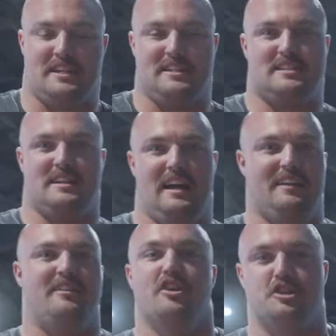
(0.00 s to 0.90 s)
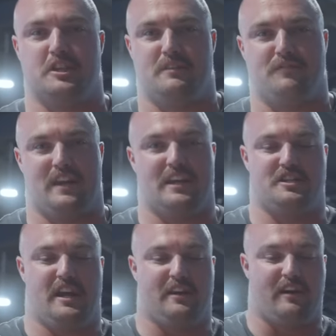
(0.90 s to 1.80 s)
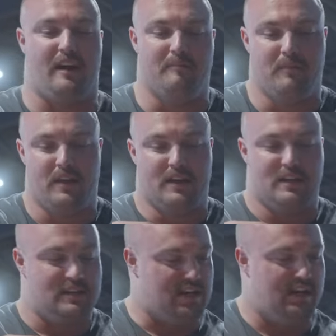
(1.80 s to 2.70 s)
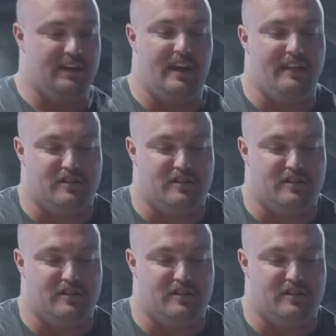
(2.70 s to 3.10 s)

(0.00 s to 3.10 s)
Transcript: because I usually forget a shaker cup. So you hit